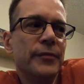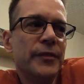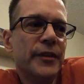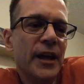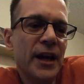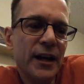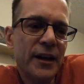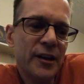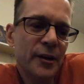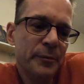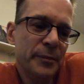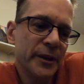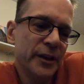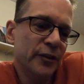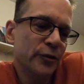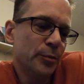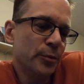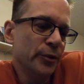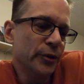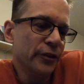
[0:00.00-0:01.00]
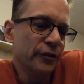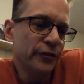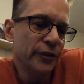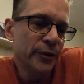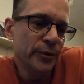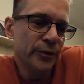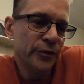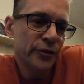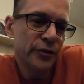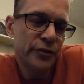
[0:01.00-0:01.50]
that company's point of
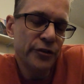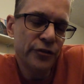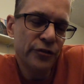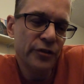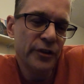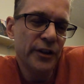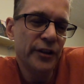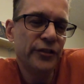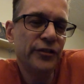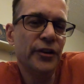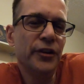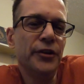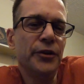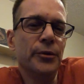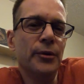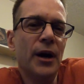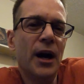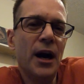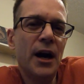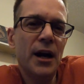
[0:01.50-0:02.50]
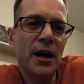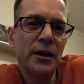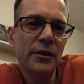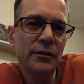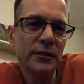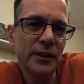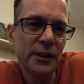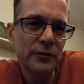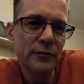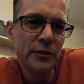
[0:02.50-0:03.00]
view, is they're just trying to sell you a
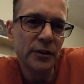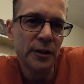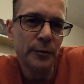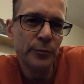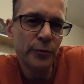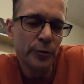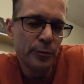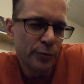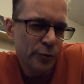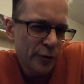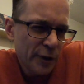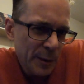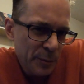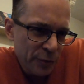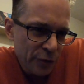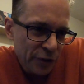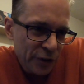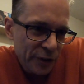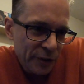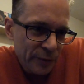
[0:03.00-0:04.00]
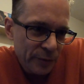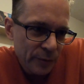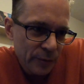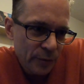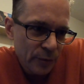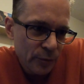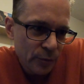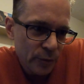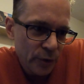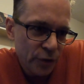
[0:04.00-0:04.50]
higher level of subscription,
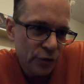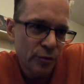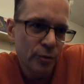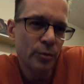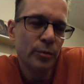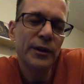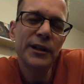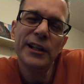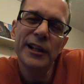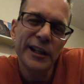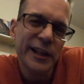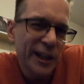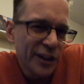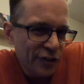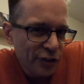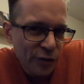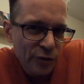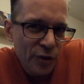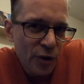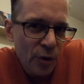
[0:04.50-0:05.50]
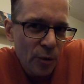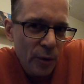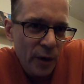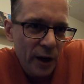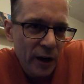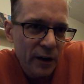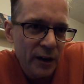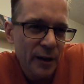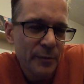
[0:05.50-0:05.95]
which will really get you nowhere.